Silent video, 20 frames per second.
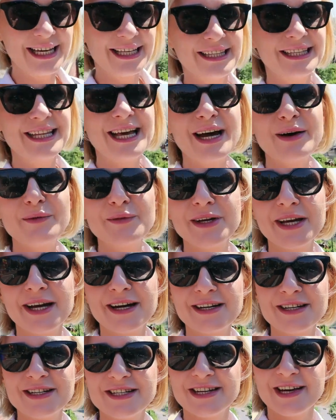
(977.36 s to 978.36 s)
and now we
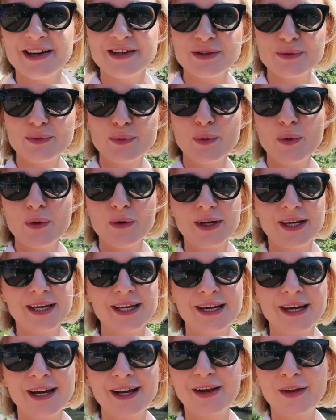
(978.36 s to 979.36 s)
are just
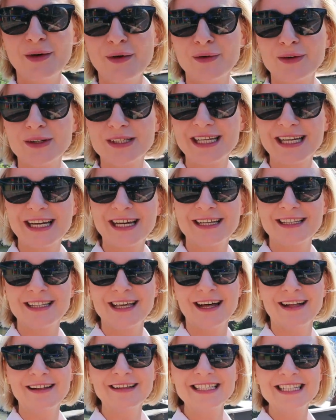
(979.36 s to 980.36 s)
walking along the
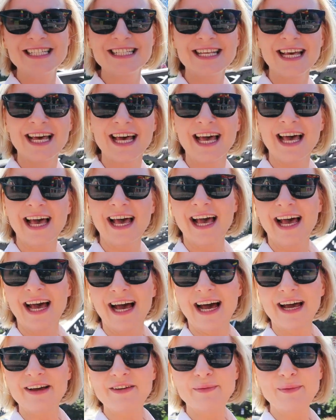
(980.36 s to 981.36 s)
canals.
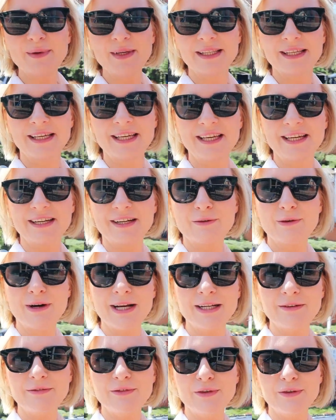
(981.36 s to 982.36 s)
I've been here
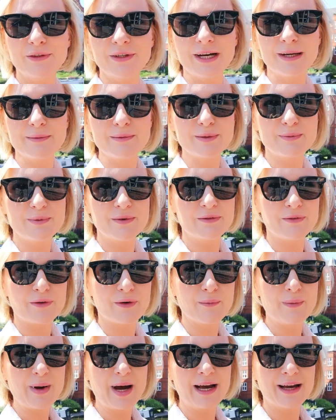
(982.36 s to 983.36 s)
quite a few times
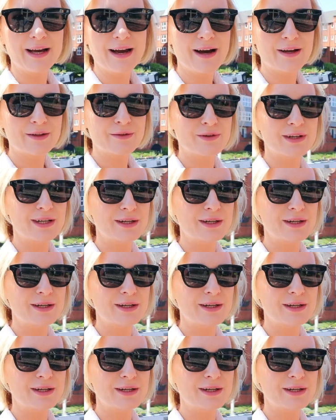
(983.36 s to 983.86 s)
before but I can't